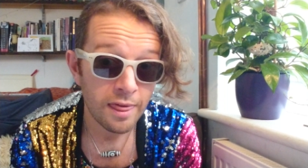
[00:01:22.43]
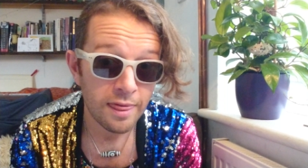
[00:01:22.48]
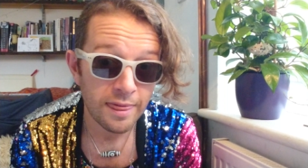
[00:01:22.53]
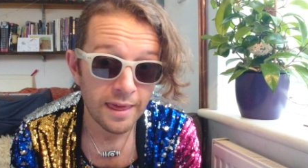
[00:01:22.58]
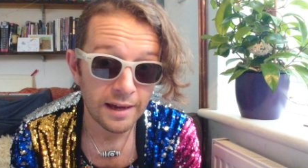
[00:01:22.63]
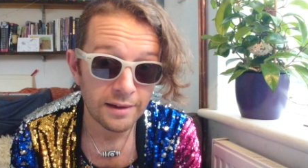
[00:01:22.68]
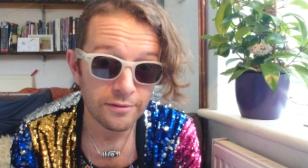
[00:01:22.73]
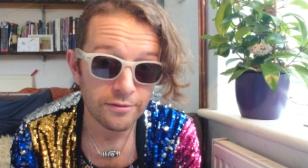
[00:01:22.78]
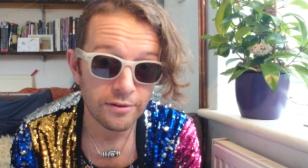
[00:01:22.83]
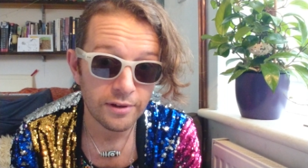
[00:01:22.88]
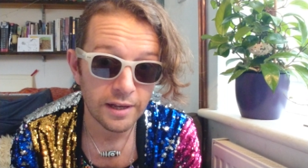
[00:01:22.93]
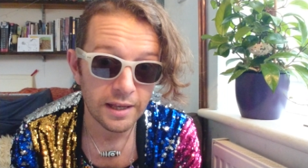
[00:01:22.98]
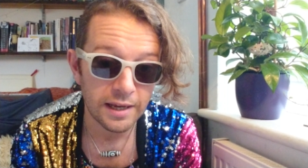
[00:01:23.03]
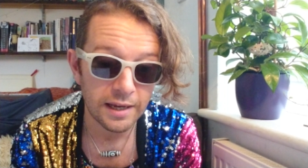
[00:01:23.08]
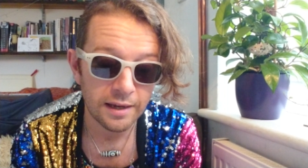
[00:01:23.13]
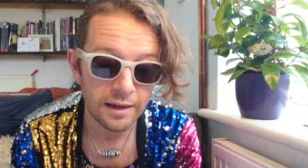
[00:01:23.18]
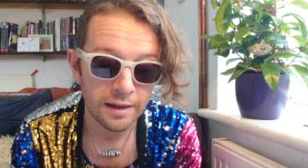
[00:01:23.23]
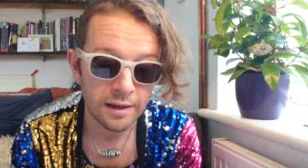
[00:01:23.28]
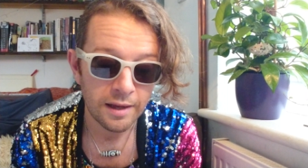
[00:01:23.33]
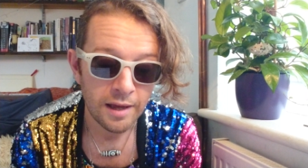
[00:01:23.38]

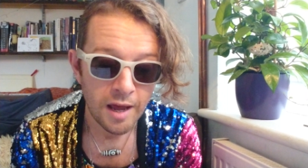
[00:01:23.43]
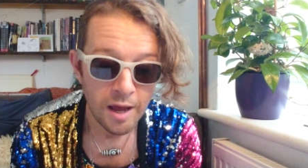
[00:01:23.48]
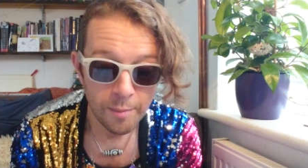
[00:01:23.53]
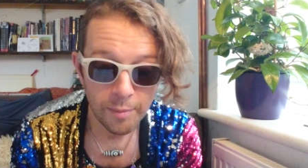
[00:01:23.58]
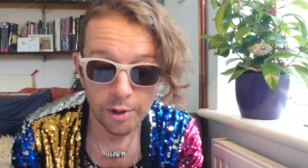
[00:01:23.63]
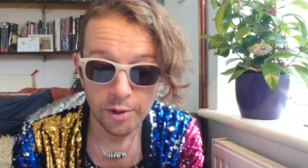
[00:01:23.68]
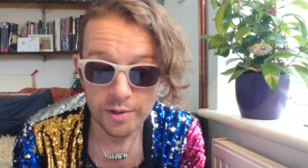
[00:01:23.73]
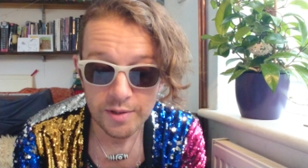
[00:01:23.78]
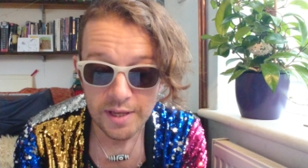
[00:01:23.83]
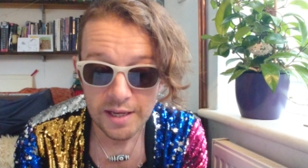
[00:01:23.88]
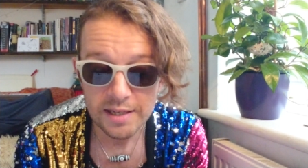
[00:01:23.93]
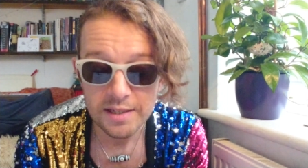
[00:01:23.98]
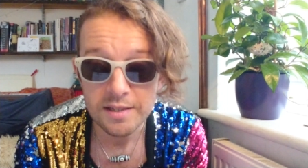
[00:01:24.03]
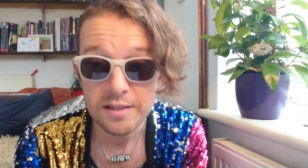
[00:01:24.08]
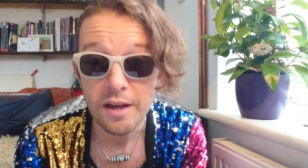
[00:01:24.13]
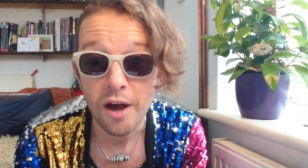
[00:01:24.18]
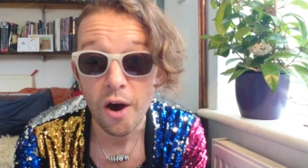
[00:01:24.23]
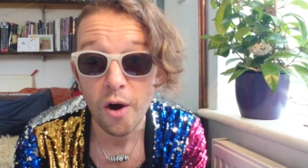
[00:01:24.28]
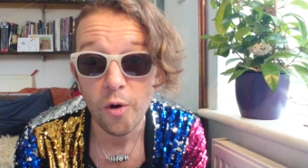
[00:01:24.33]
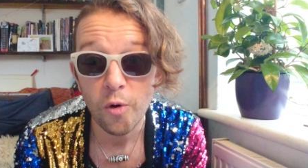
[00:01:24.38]
thankfully, because
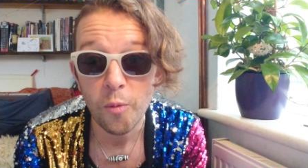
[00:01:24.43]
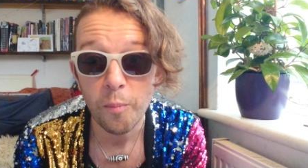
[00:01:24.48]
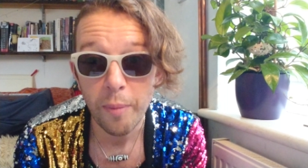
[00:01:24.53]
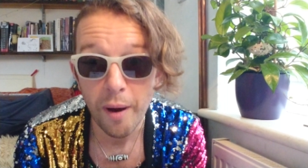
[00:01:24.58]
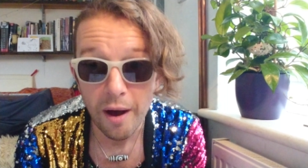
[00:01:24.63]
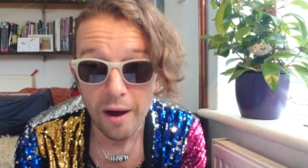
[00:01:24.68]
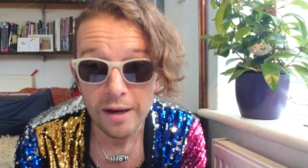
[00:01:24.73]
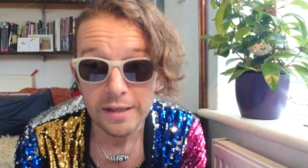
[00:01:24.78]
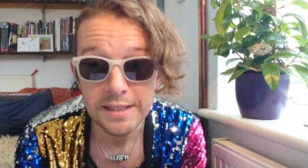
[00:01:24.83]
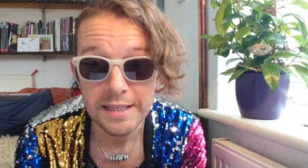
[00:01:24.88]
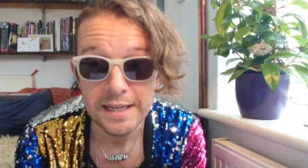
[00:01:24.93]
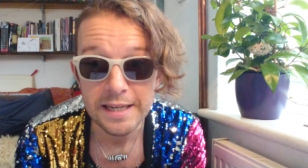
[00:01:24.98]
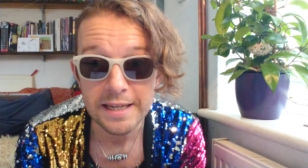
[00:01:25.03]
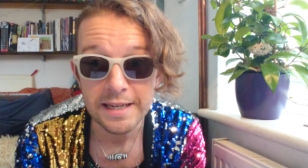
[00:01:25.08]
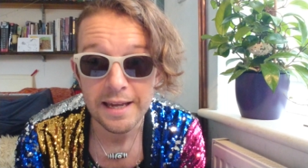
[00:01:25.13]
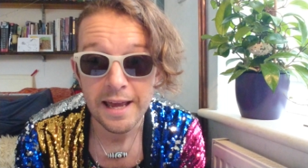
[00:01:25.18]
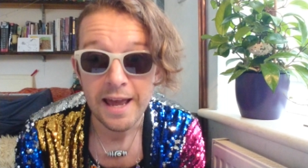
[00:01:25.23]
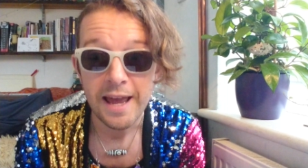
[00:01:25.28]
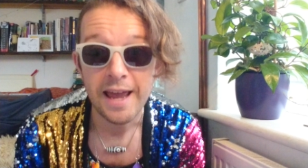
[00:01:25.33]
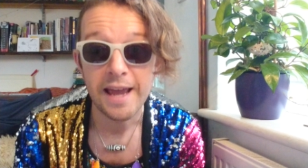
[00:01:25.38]
this whole
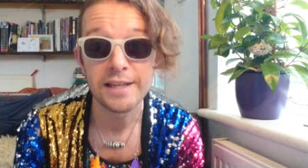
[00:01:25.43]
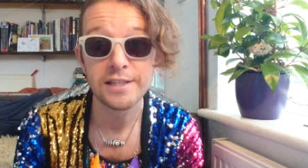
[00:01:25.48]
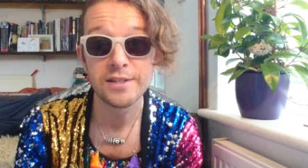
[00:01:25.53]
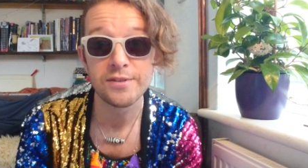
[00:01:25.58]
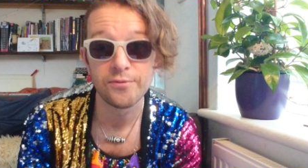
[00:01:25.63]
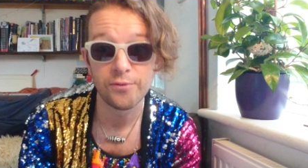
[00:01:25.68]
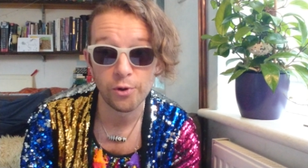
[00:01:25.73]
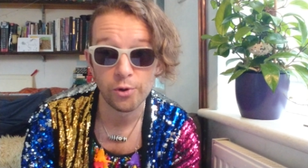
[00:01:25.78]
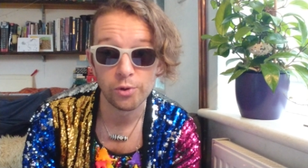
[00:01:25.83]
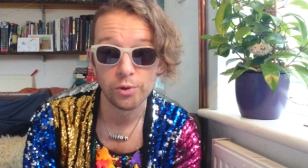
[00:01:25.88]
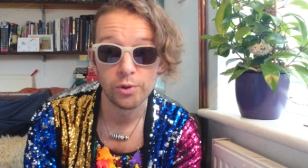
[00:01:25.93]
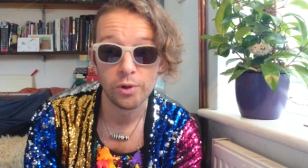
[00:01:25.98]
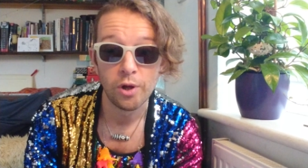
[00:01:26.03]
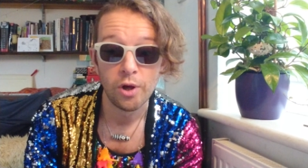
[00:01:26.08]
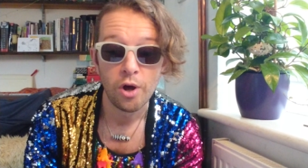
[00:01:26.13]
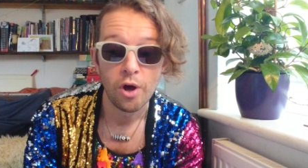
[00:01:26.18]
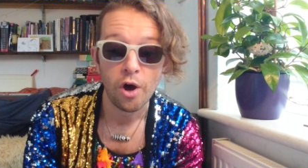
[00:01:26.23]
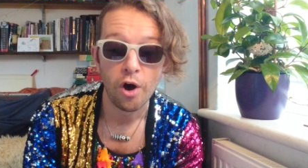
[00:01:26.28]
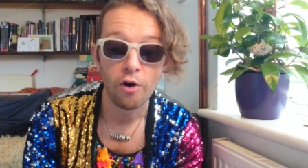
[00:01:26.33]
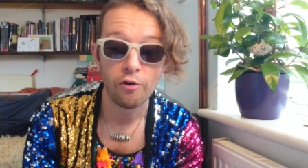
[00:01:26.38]
party is full
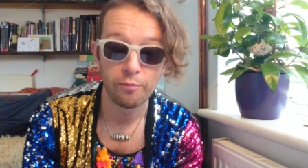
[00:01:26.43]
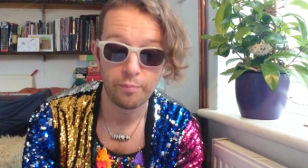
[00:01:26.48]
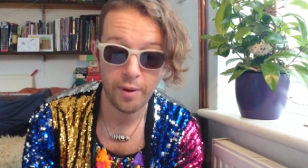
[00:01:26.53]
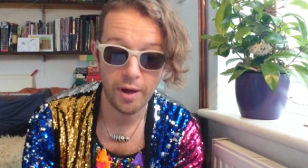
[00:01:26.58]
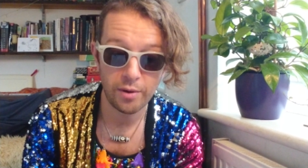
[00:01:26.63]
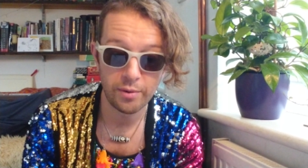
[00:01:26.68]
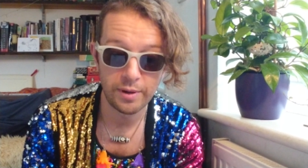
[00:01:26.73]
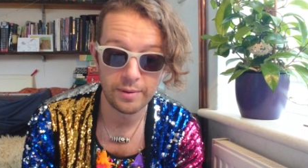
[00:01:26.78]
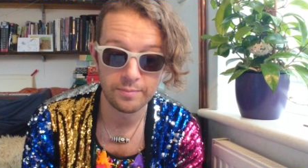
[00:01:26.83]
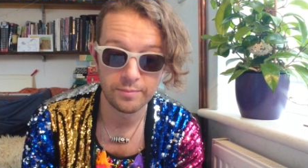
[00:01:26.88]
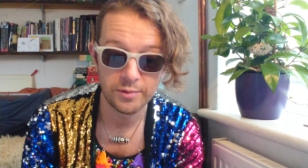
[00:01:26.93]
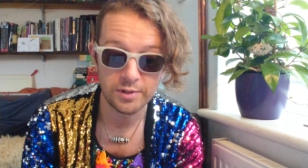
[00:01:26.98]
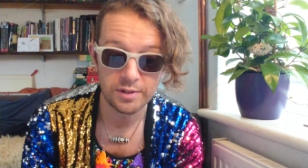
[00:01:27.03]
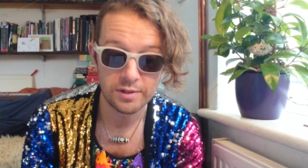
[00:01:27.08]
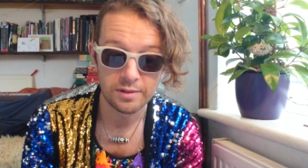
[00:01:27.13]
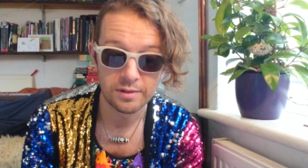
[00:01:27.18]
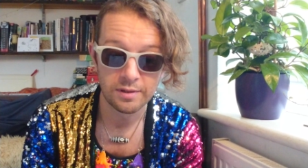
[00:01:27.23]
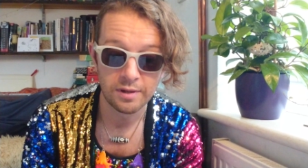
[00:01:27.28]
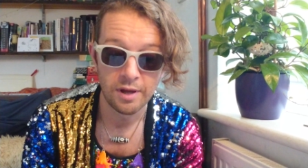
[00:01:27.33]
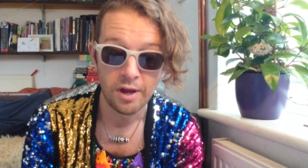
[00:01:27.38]
of poems.